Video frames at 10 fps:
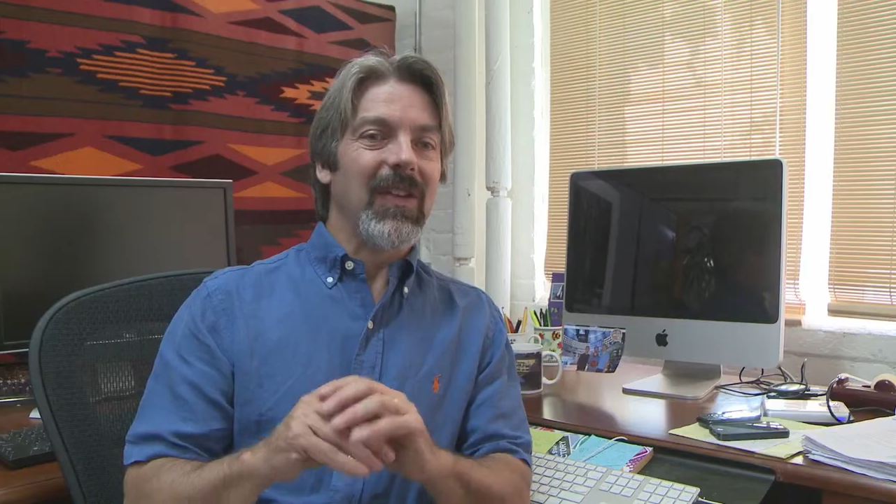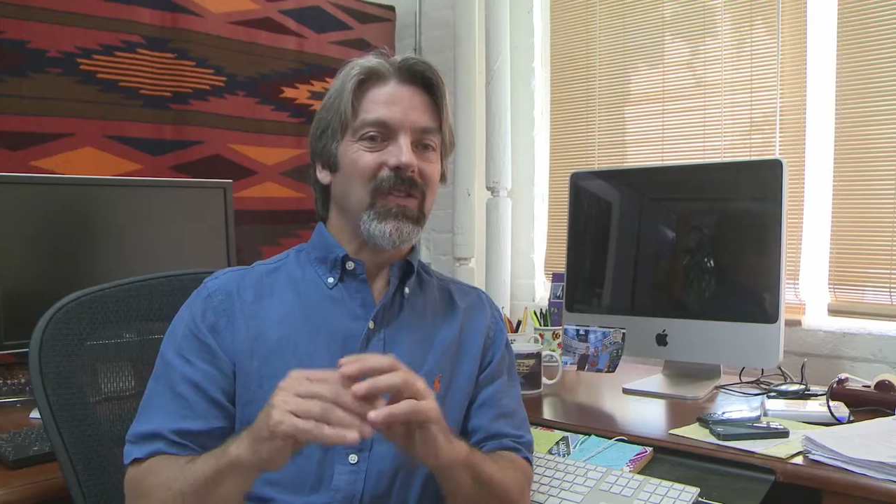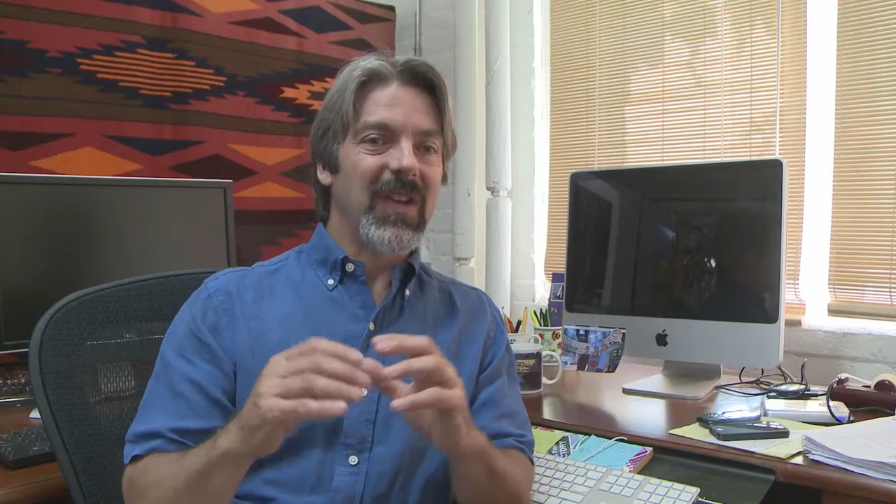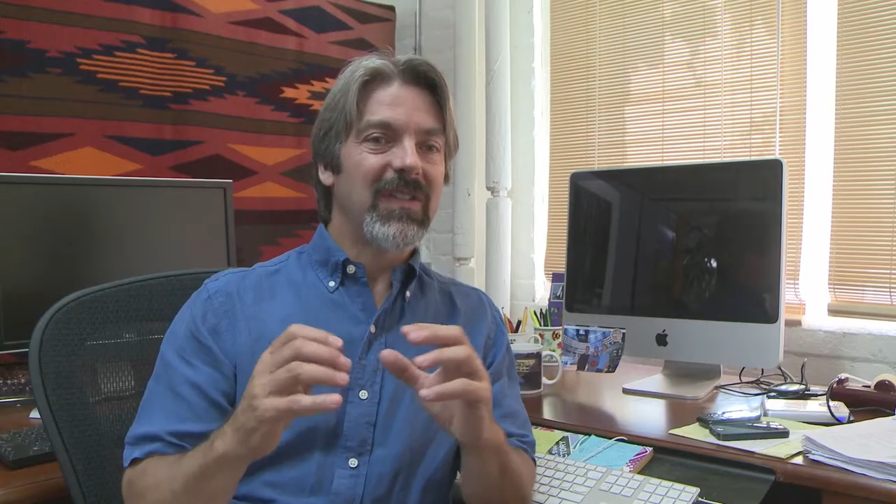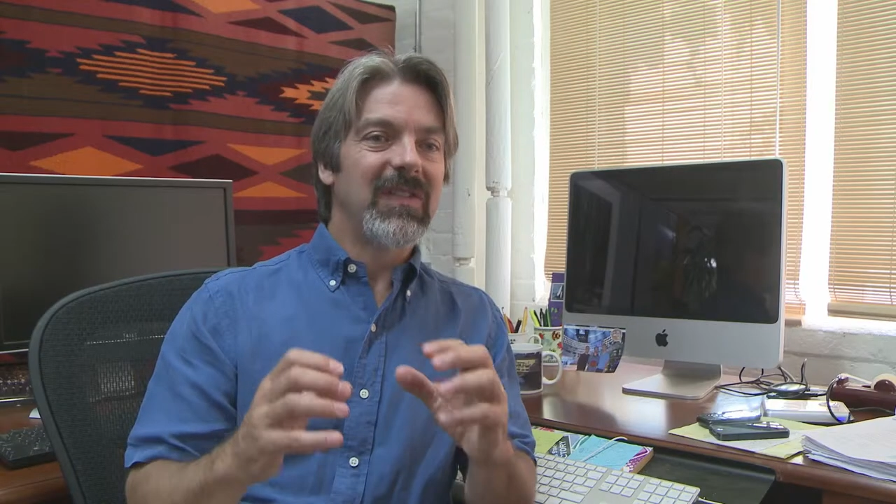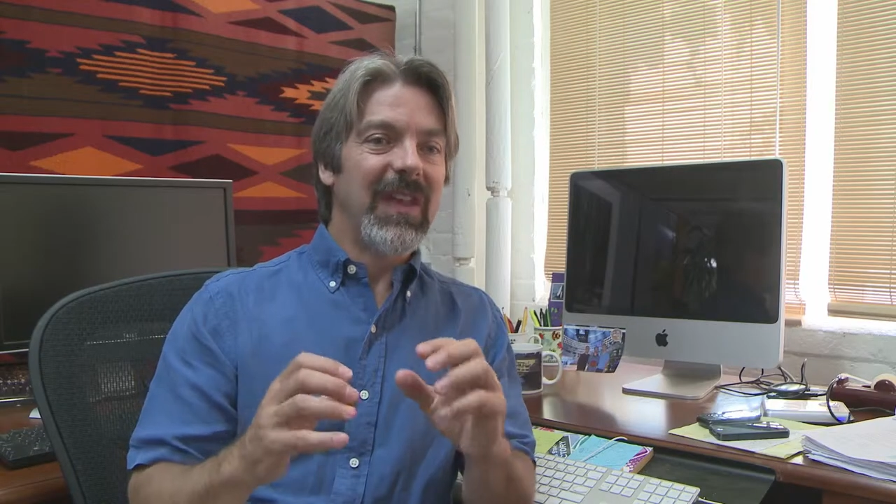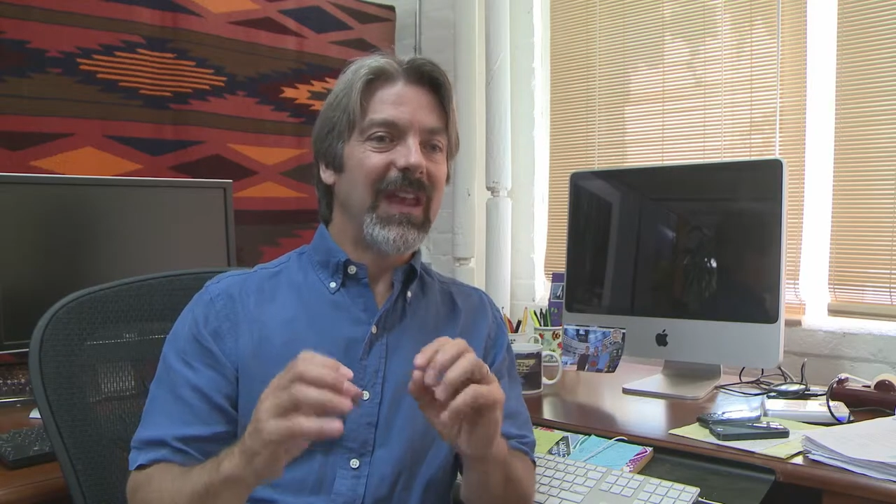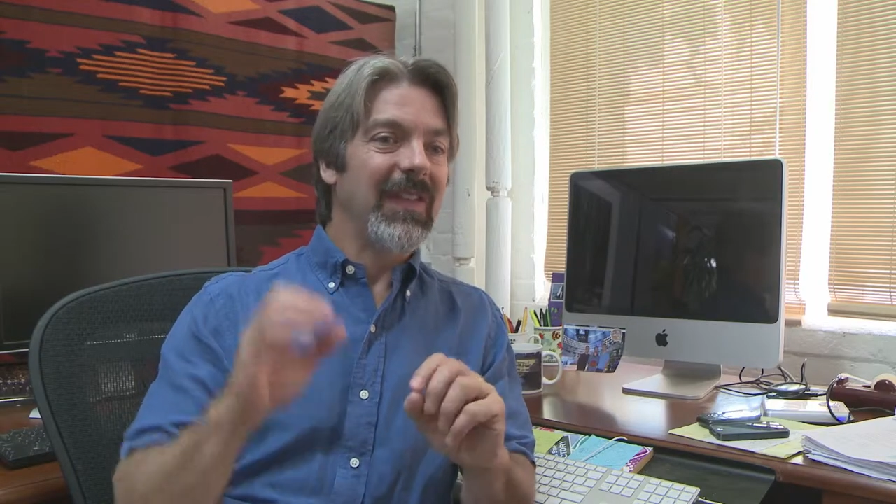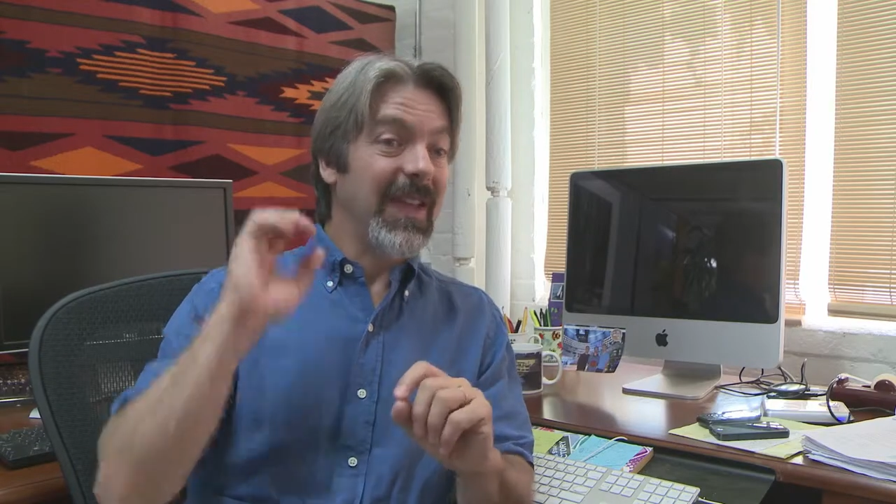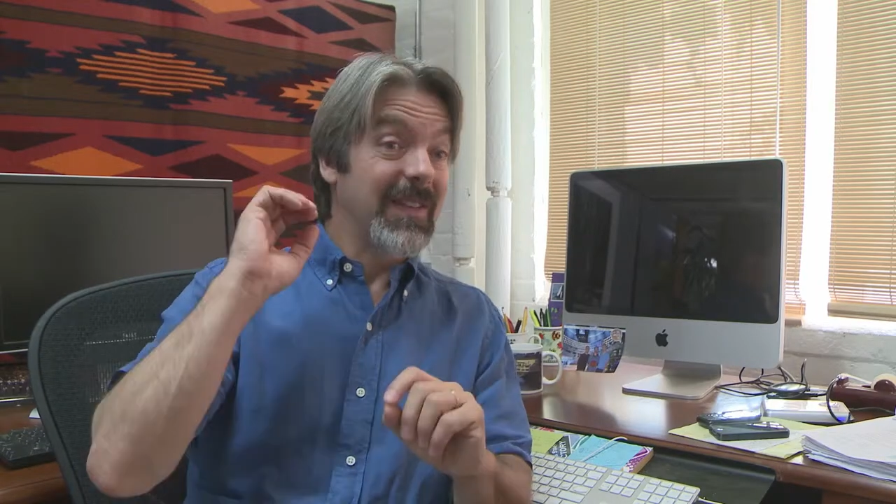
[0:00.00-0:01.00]
just
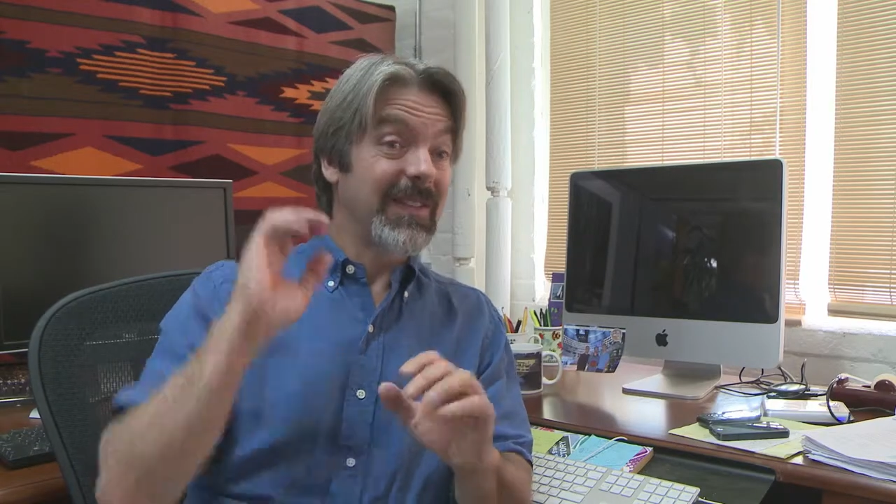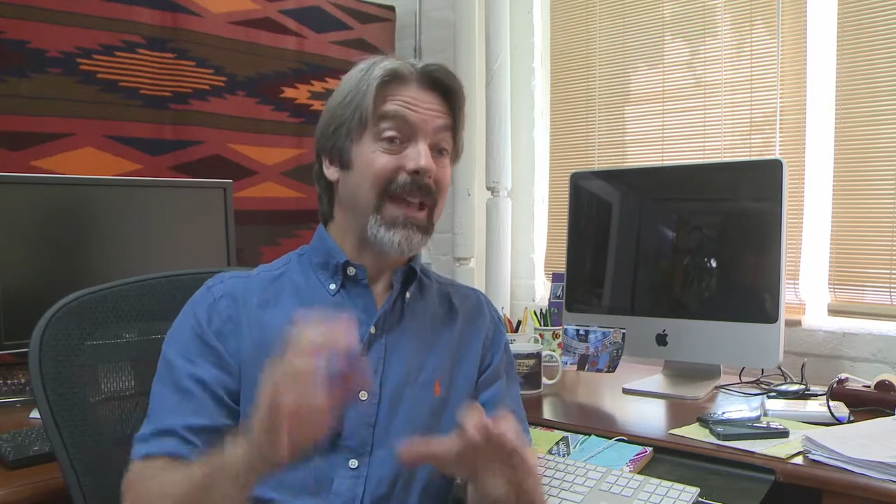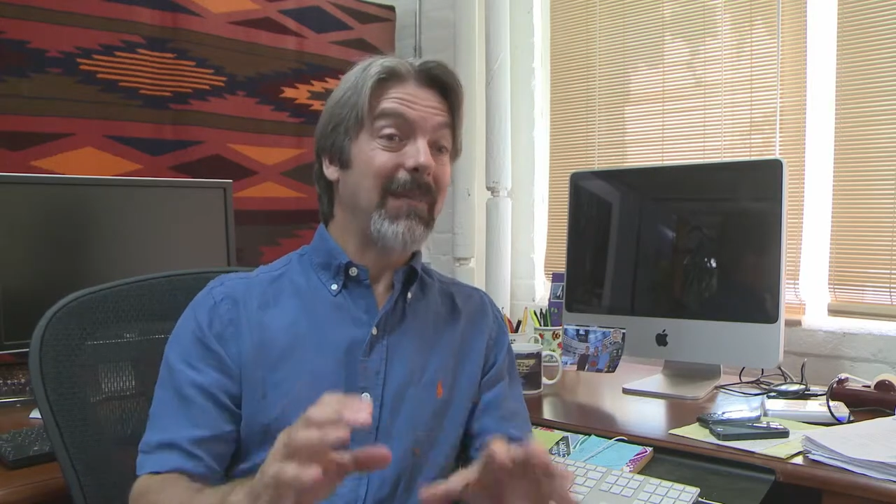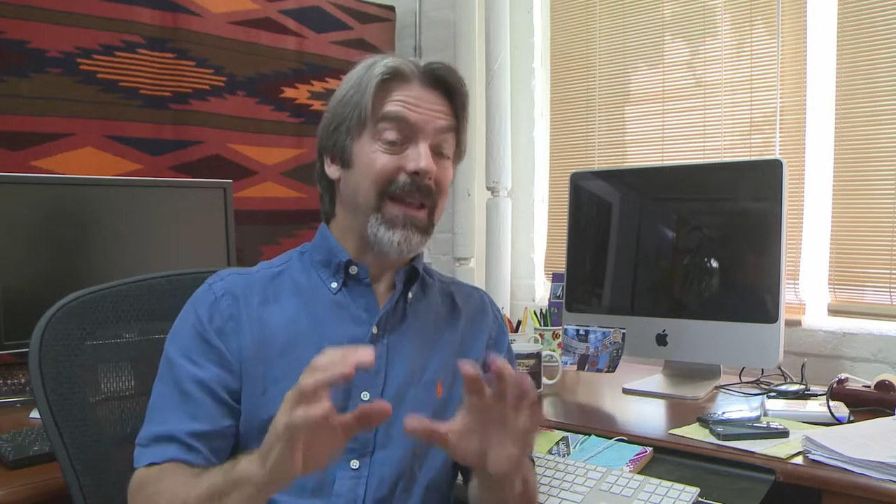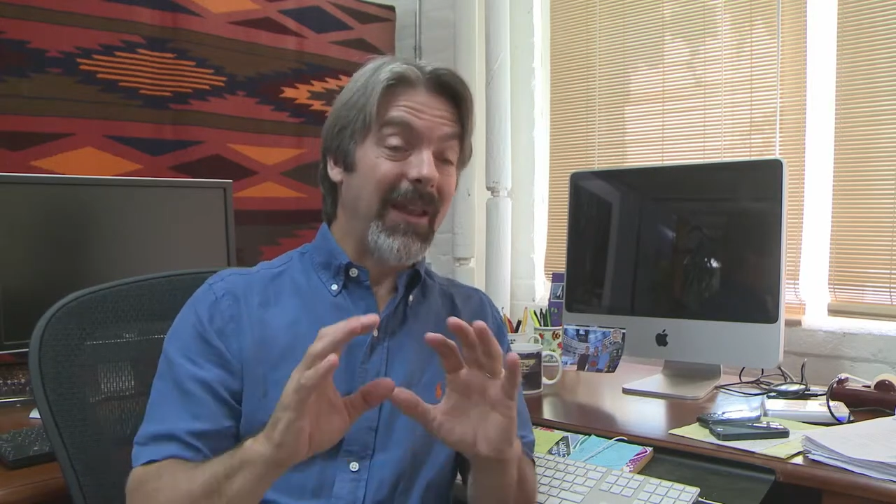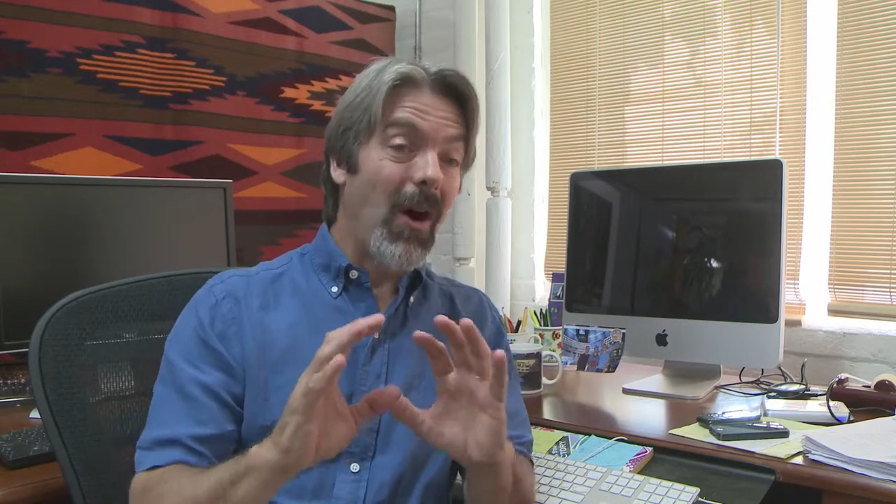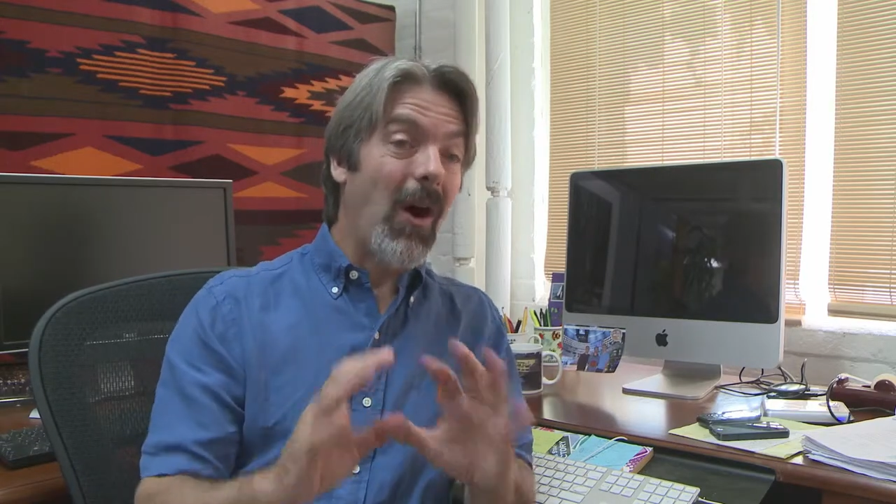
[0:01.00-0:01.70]
seeing the excitement on